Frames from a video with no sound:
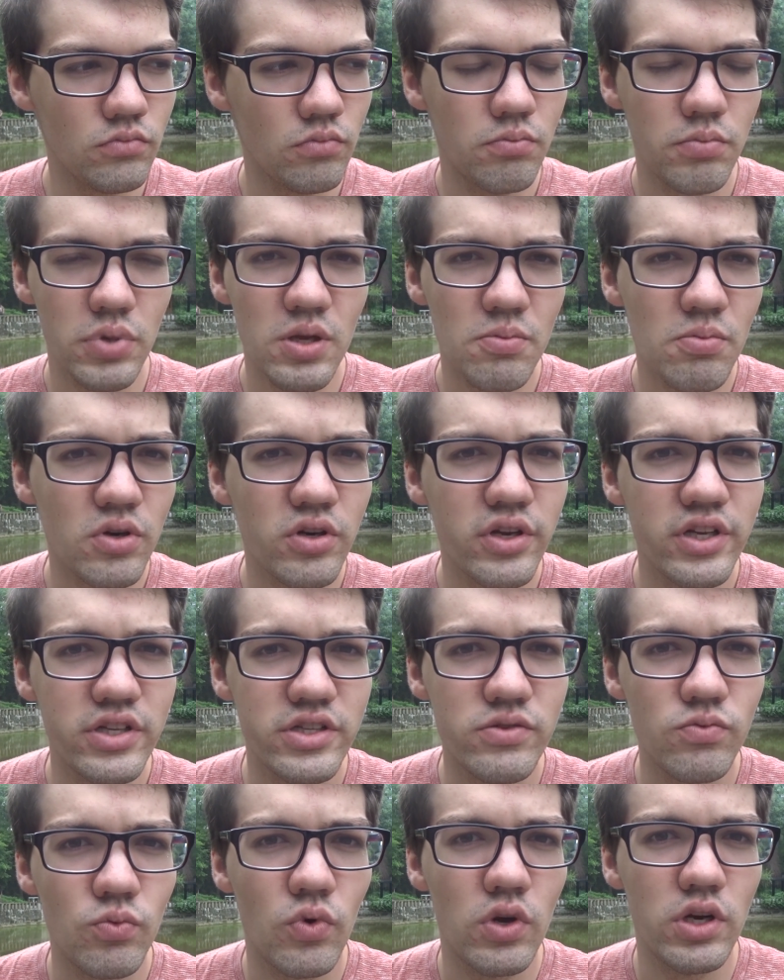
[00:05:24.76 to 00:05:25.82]
People
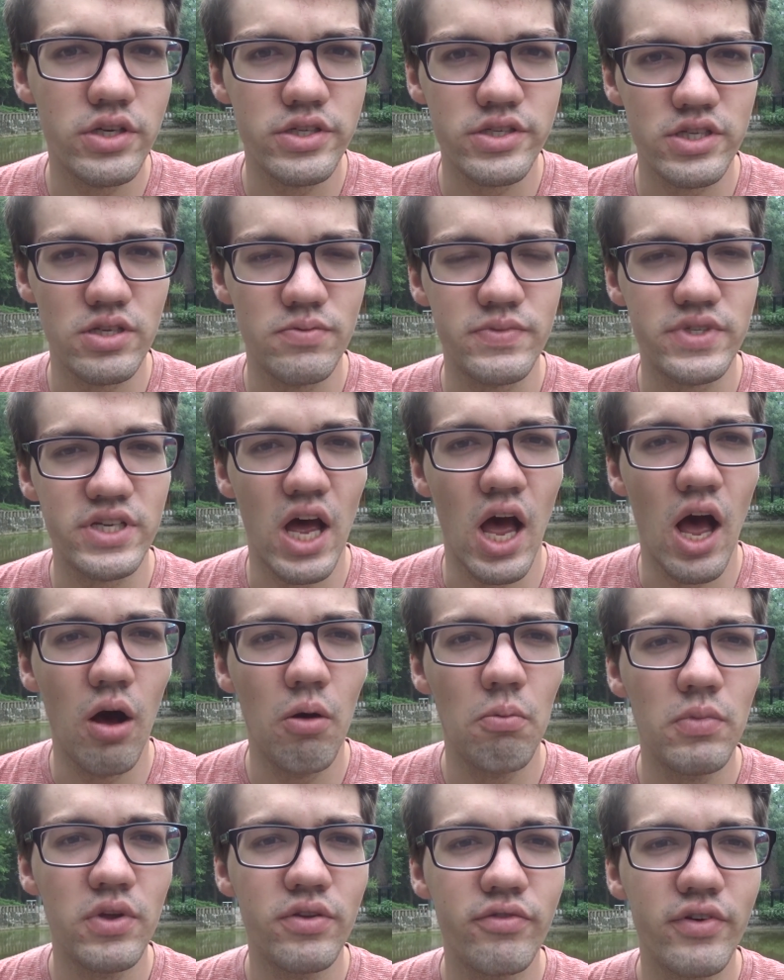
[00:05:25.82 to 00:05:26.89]
didn't want to seem to
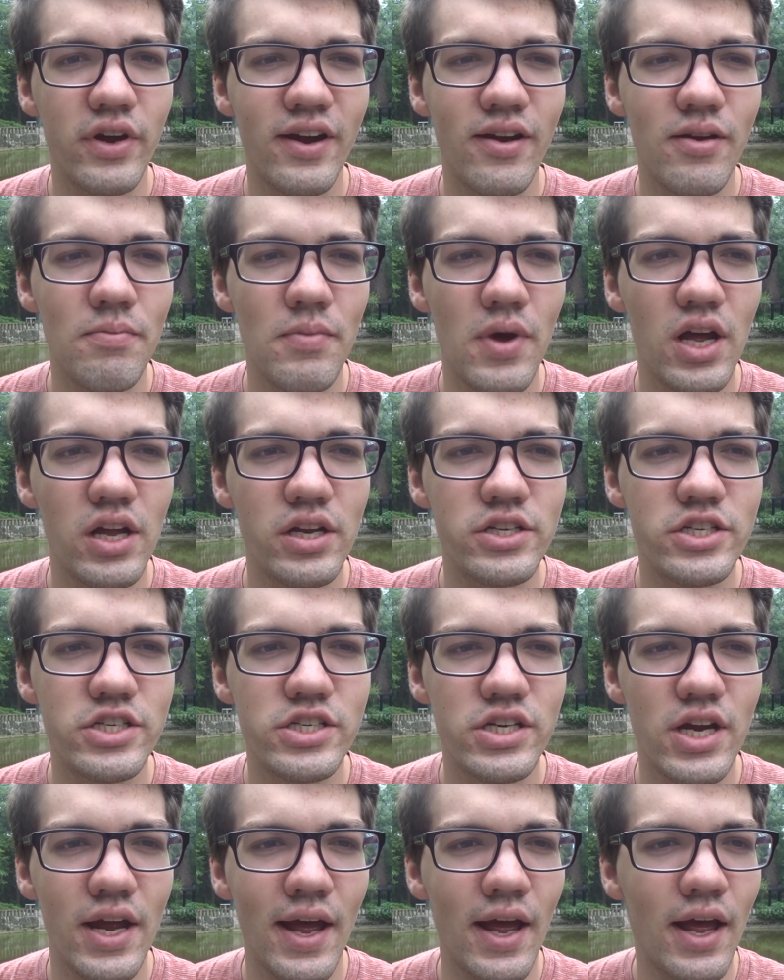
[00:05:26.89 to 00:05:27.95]
help me very
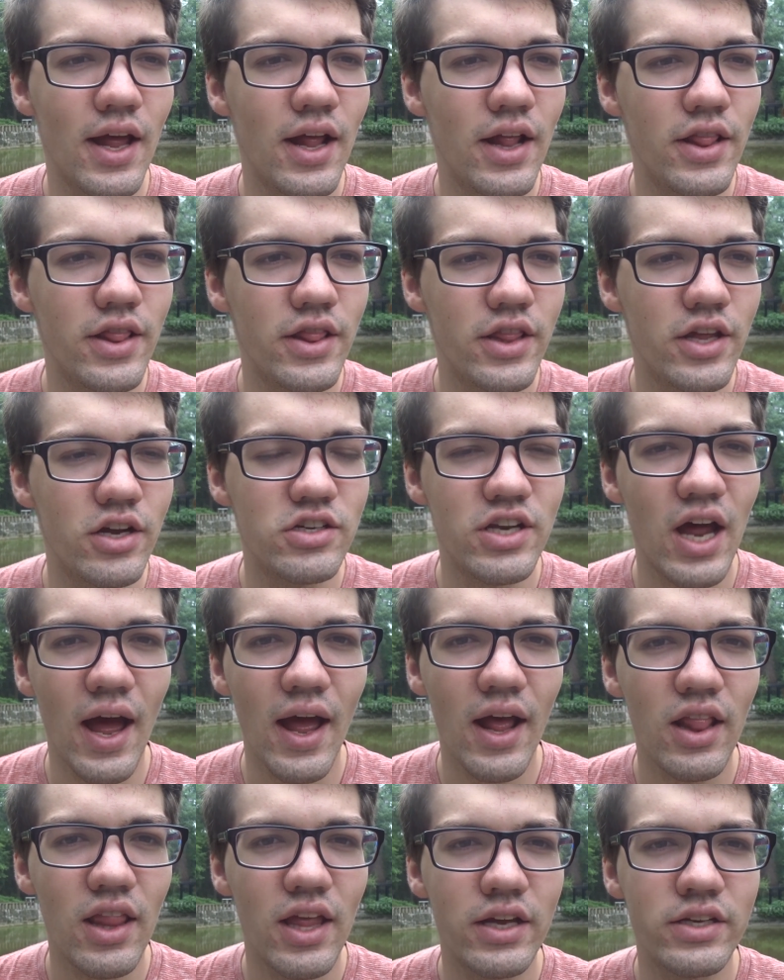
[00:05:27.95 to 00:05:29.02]
much, and their
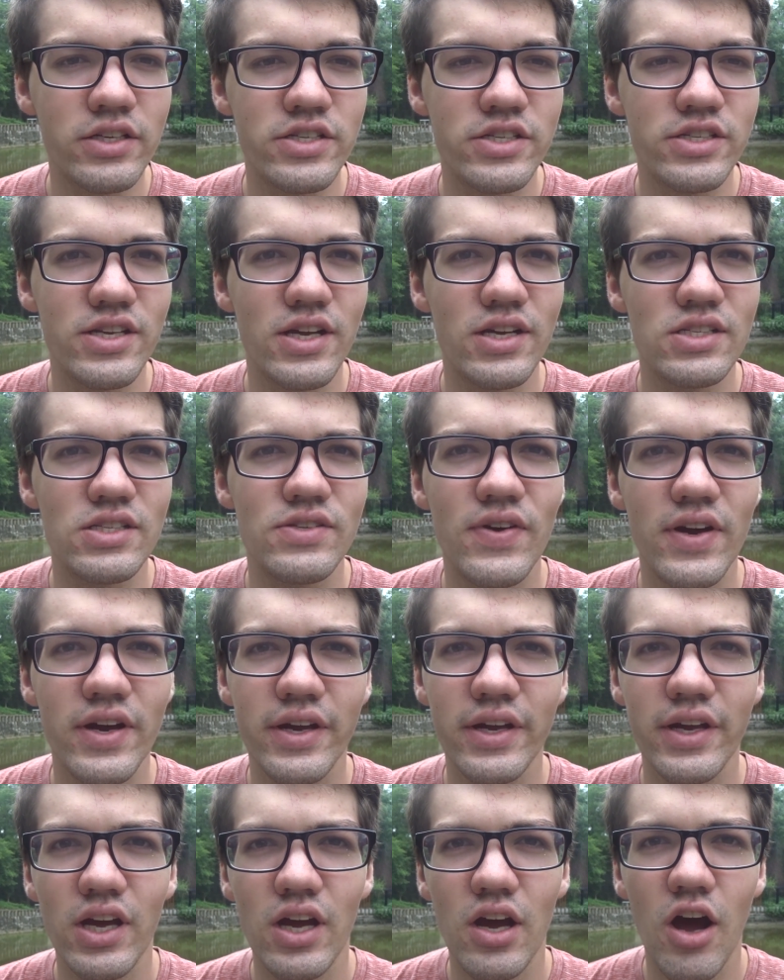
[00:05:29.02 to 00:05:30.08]
dialect just sounds
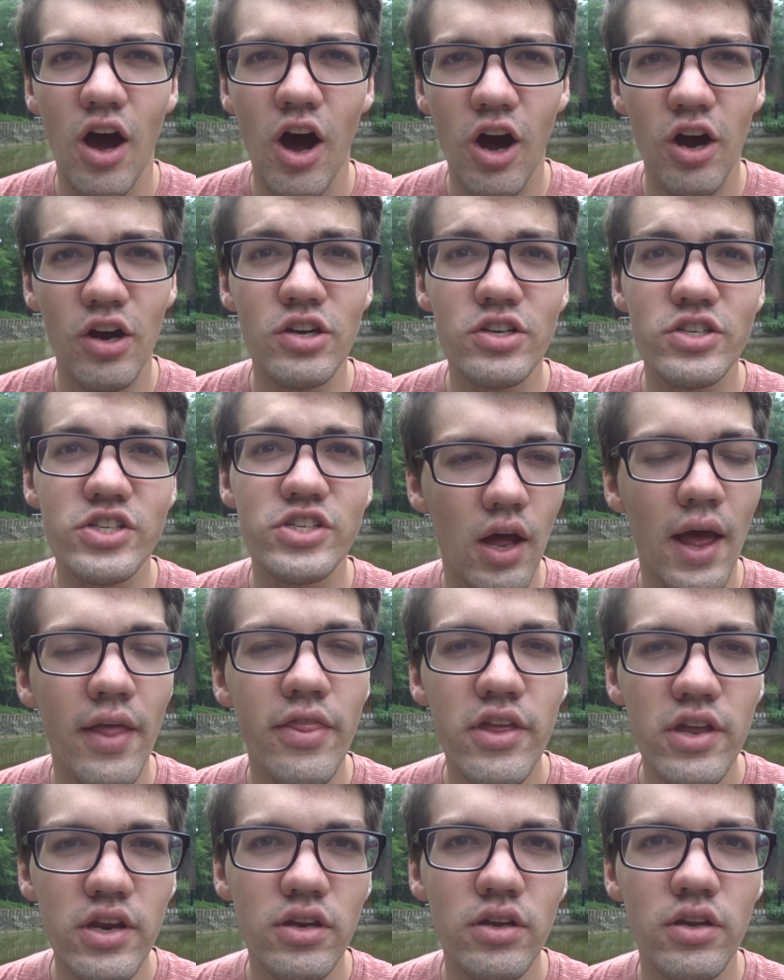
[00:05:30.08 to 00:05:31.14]
very harsh. And
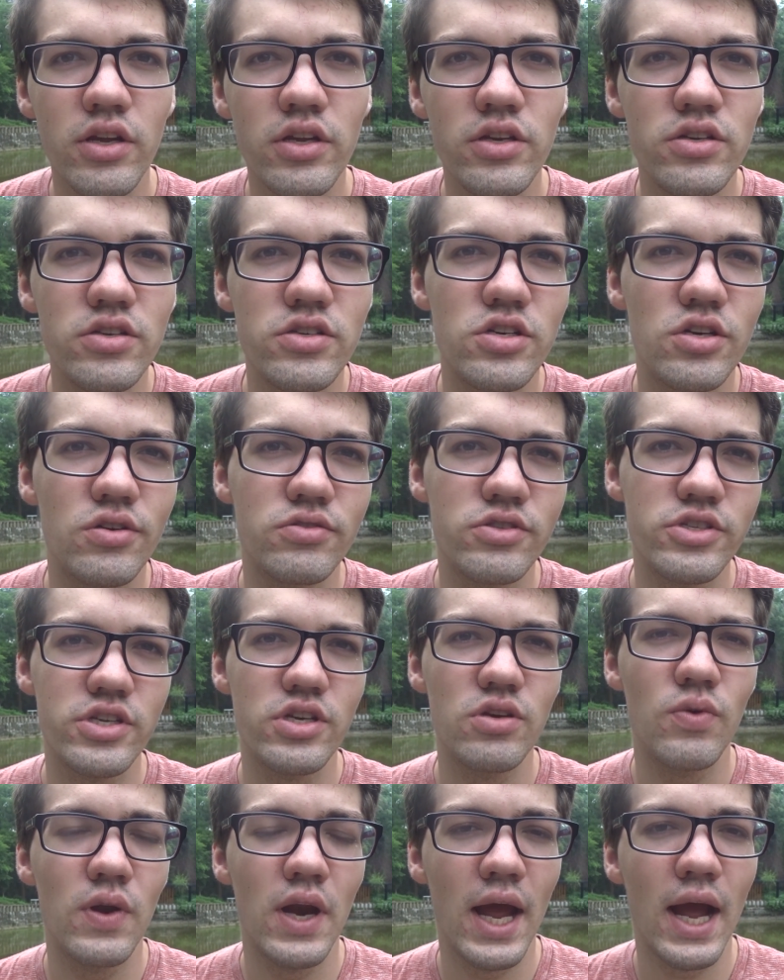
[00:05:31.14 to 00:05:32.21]
then in
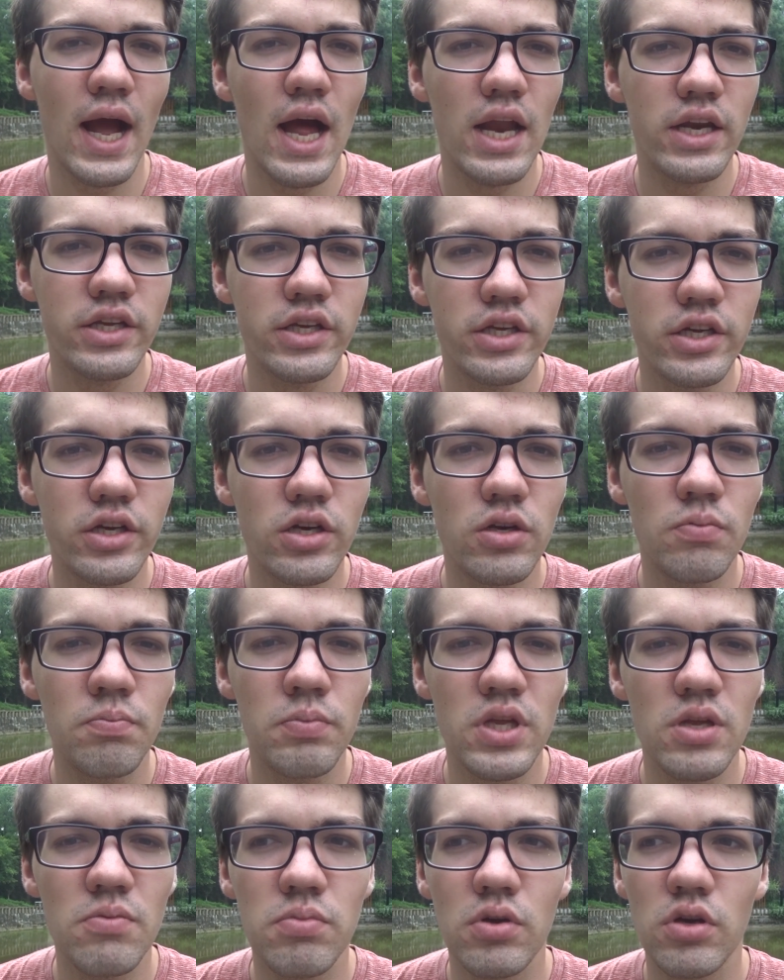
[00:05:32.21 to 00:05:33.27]
Chongqing, when I got here,
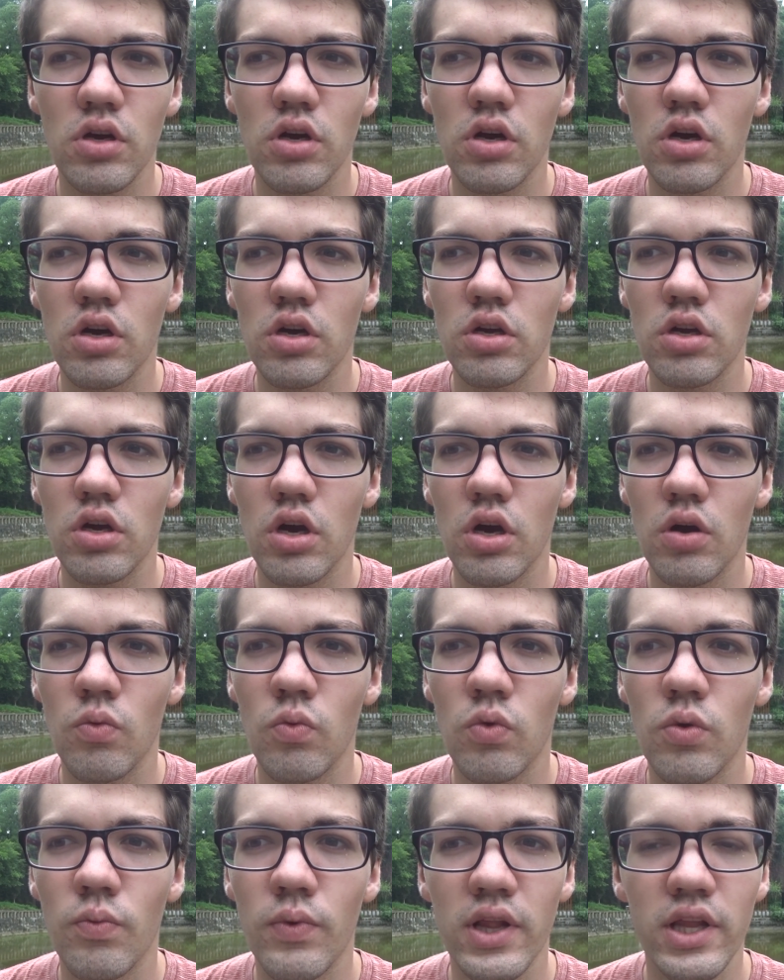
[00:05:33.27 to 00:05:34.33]
people
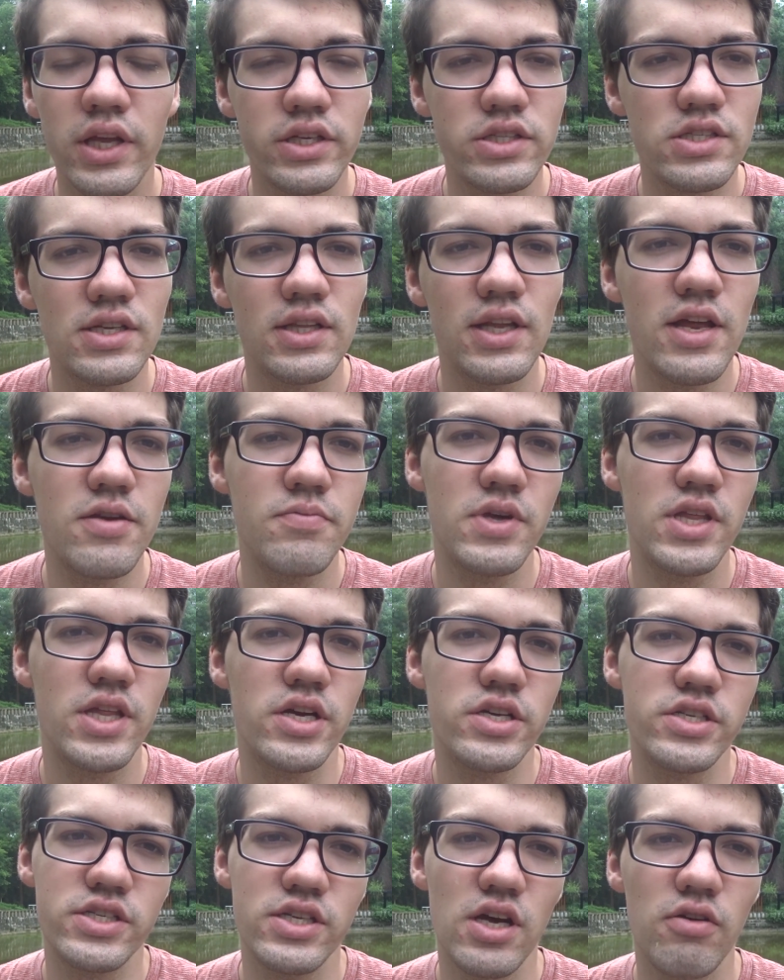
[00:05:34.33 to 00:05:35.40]
were willing to lend me
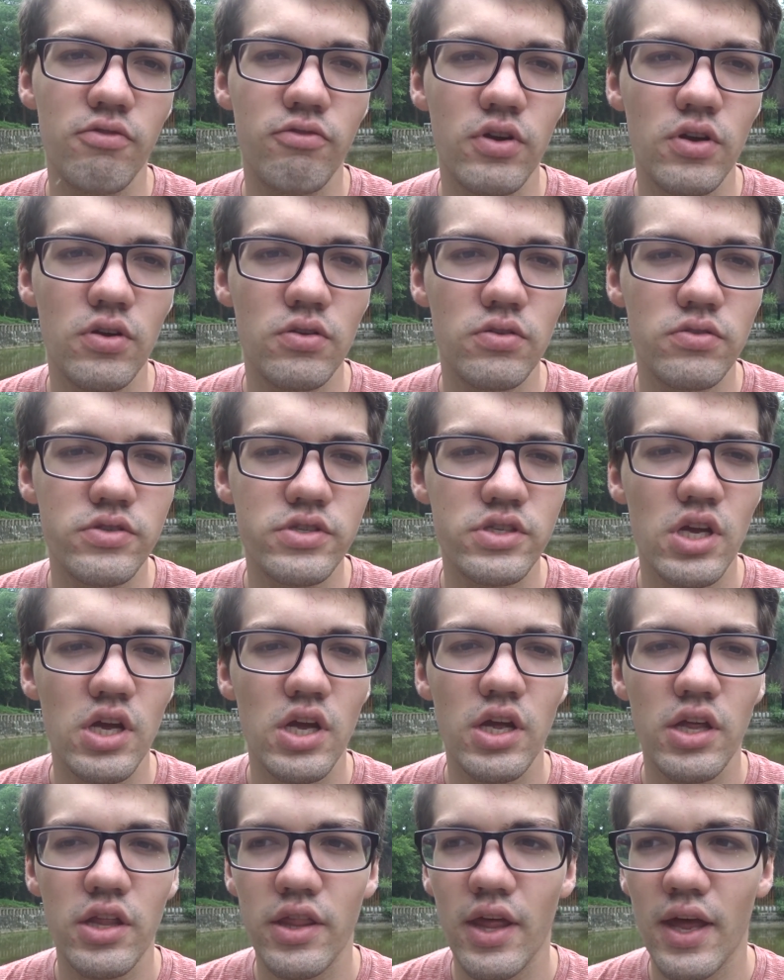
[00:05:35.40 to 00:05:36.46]
their cell phones.
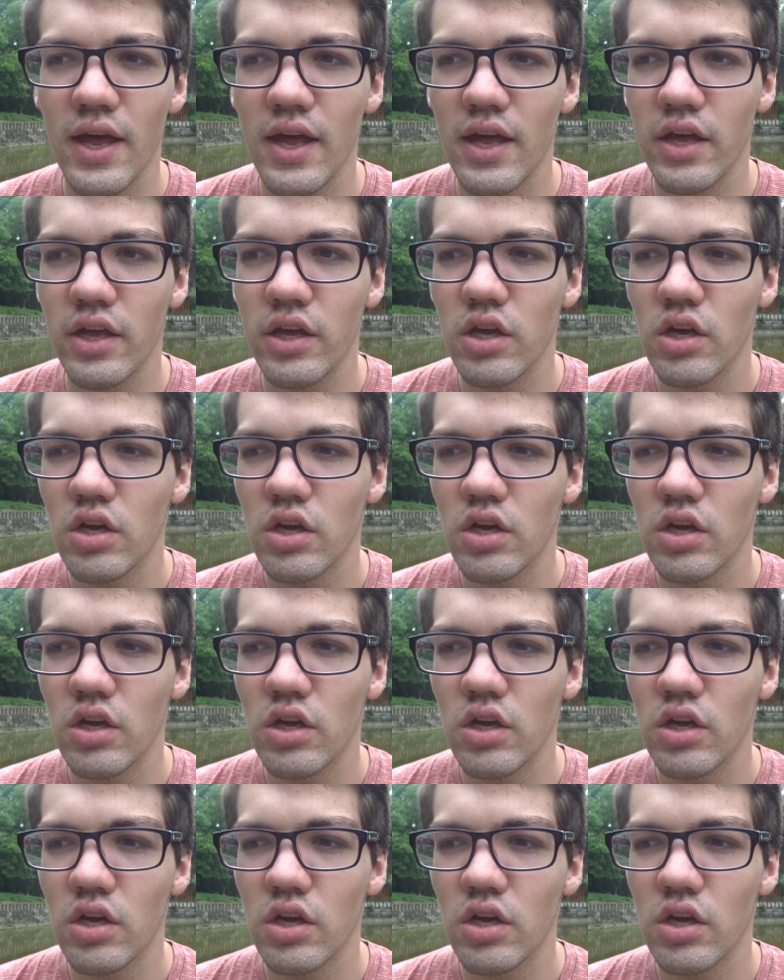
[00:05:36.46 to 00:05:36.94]
They,